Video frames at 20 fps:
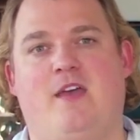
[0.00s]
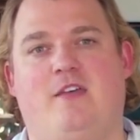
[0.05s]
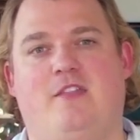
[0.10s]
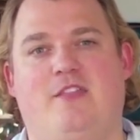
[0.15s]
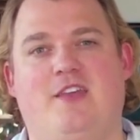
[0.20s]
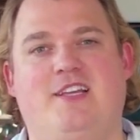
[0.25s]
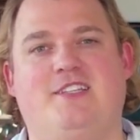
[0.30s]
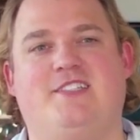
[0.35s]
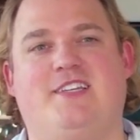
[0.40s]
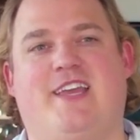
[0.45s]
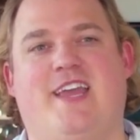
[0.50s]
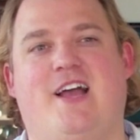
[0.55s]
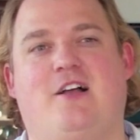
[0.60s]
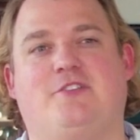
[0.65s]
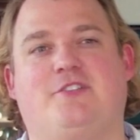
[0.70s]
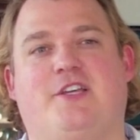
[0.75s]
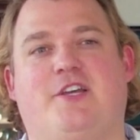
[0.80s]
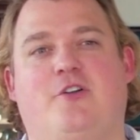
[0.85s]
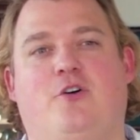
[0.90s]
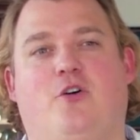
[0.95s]
These
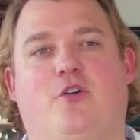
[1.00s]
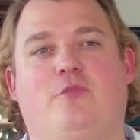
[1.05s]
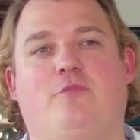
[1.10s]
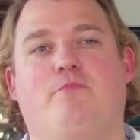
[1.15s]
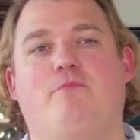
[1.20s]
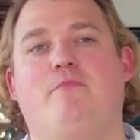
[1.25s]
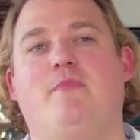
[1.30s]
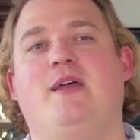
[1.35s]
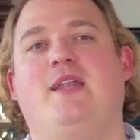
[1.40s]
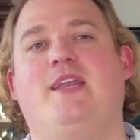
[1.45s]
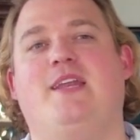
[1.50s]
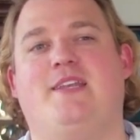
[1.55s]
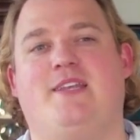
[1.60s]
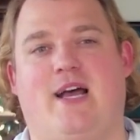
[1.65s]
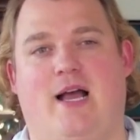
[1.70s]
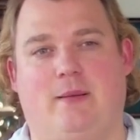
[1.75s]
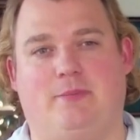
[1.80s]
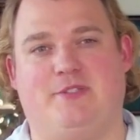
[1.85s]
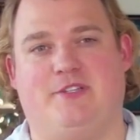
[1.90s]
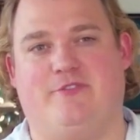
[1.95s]
accounts can hold many
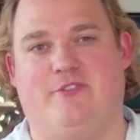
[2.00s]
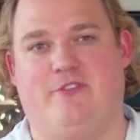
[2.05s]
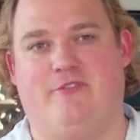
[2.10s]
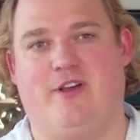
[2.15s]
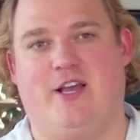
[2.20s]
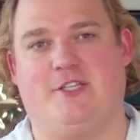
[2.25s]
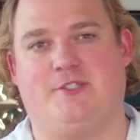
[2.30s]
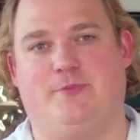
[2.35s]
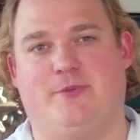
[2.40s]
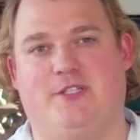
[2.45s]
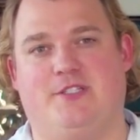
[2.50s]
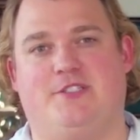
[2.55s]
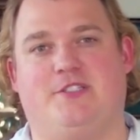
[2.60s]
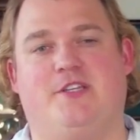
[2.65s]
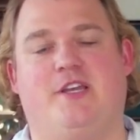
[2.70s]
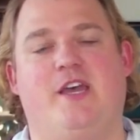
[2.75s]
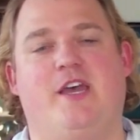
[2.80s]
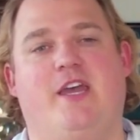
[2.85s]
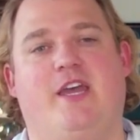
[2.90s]
types of investments,